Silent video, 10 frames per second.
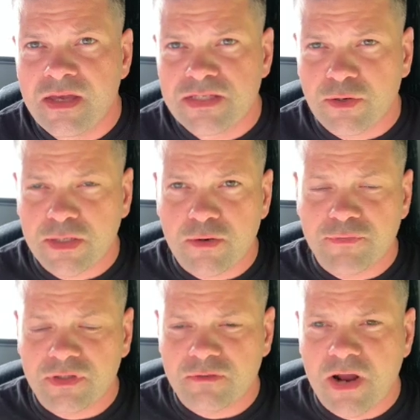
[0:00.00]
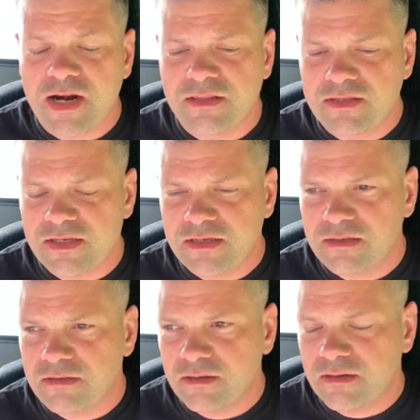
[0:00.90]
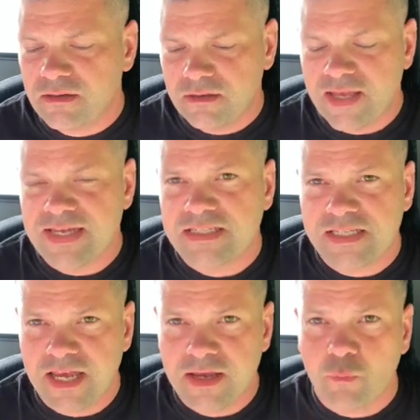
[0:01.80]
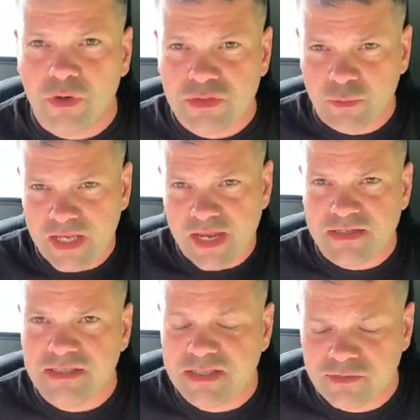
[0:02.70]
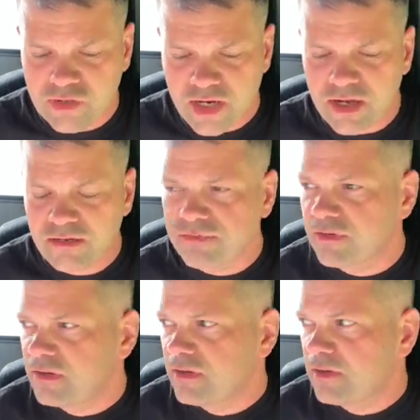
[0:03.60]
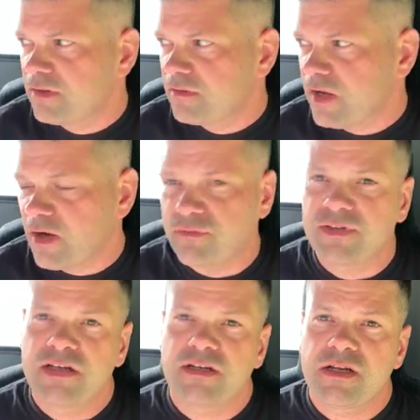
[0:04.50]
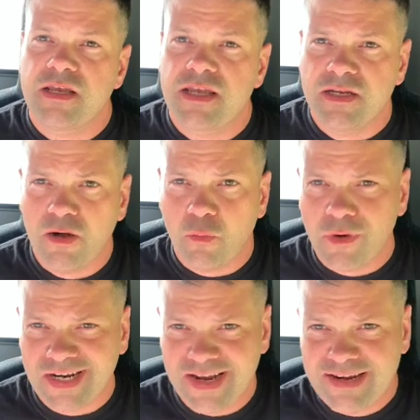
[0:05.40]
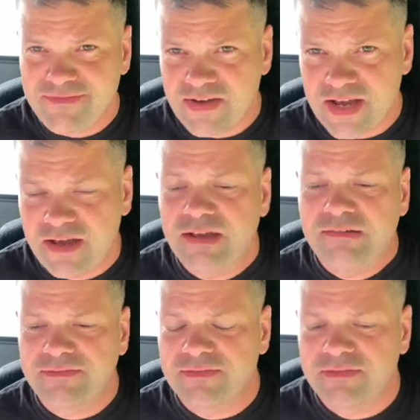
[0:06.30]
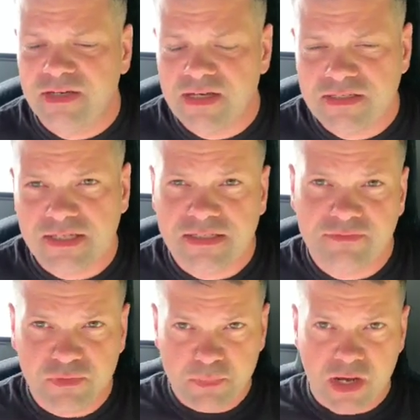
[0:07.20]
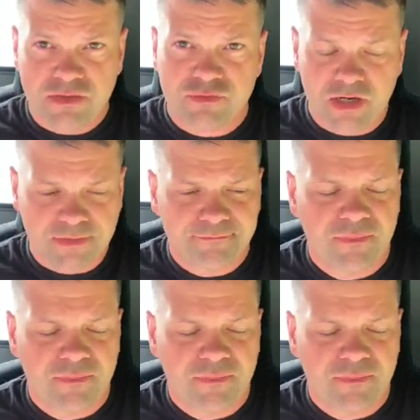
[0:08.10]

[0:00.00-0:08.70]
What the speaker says: So we're gonna go for a little ride in the SEA 120A SEAdrive outfitted Hino 195 16-foot box truck.